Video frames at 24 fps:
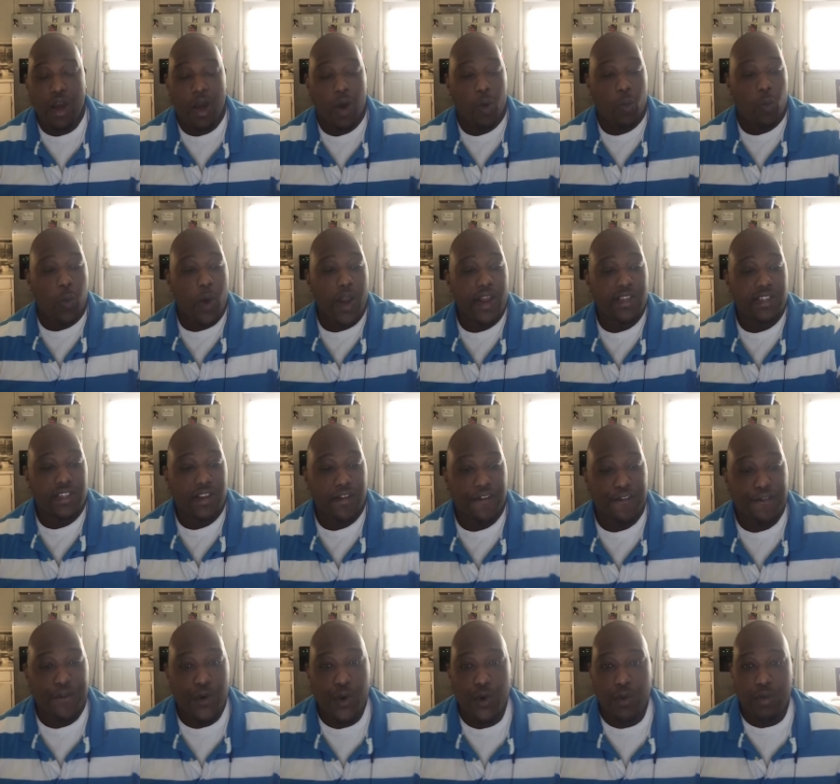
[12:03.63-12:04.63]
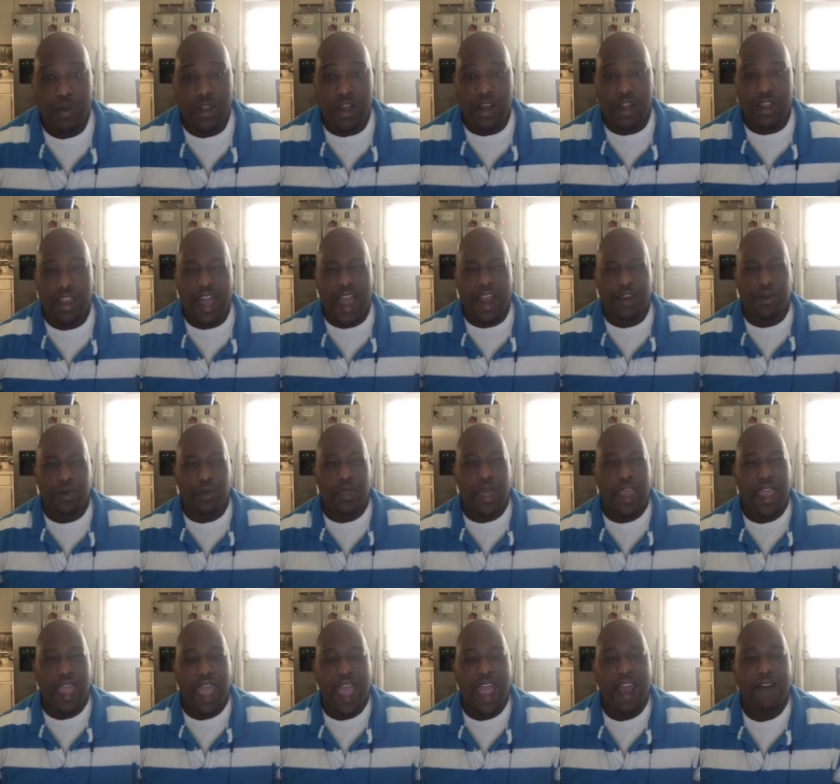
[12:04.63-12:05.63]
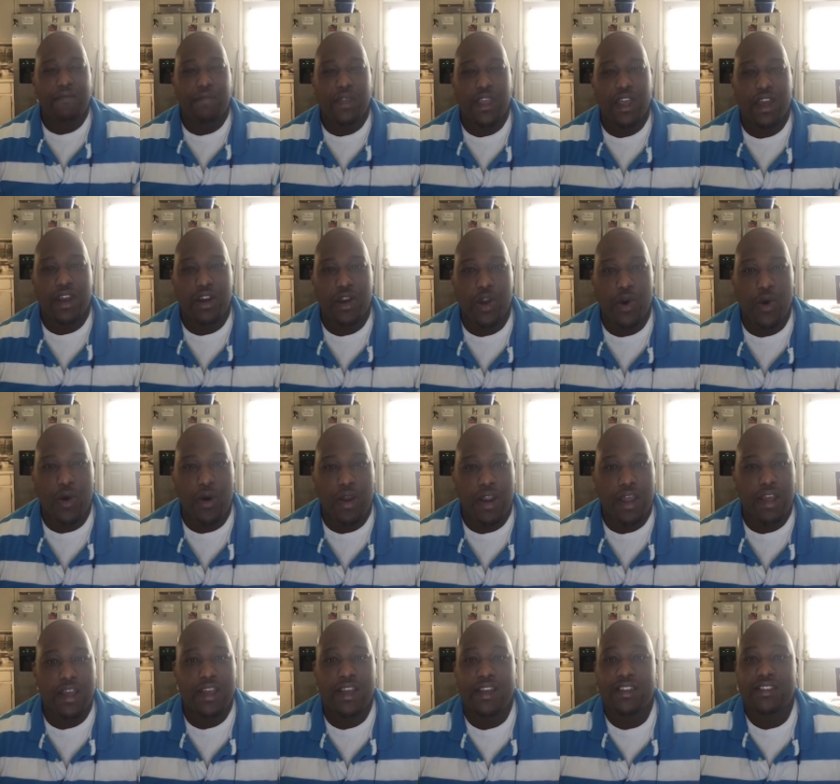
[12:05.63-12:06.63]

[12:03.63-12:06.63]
What does the fruit look like? Do they have the anointing?